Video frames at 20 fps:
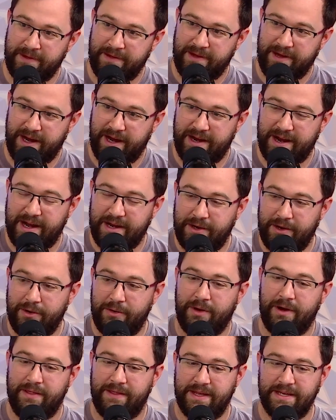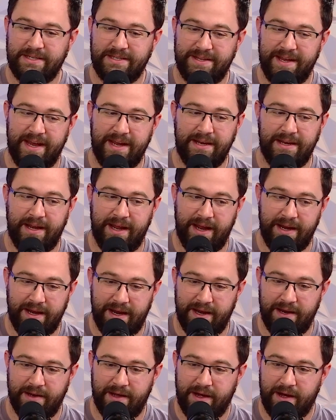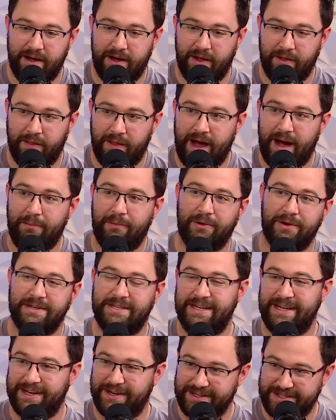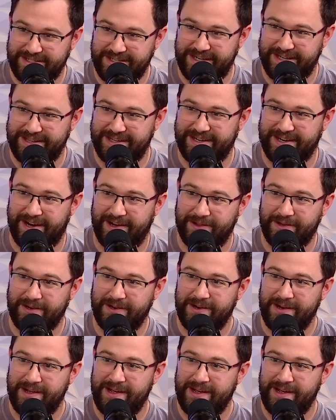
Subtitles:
and I knew what this thing needed a lot more TLC in the color.